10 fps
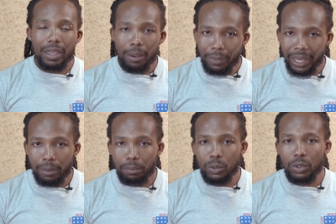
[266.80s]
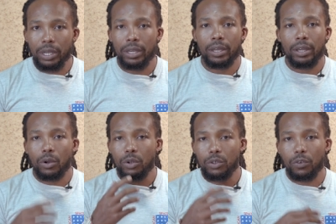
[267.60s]
makeup look
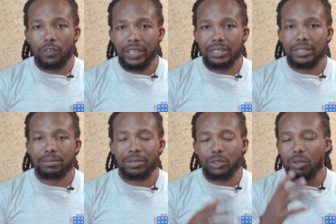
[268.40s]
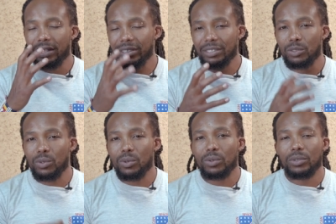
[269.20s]
on your face, but you can just
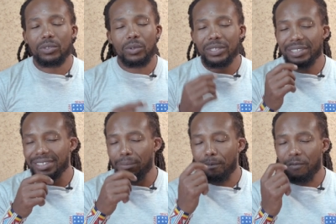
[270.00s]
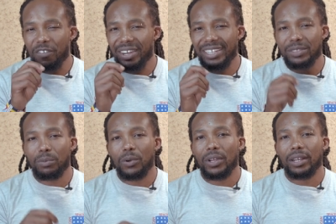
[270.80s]
do, you know, just a very
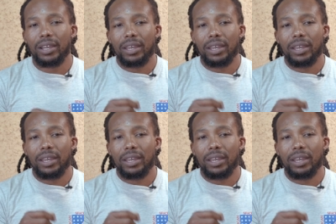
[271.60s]
small,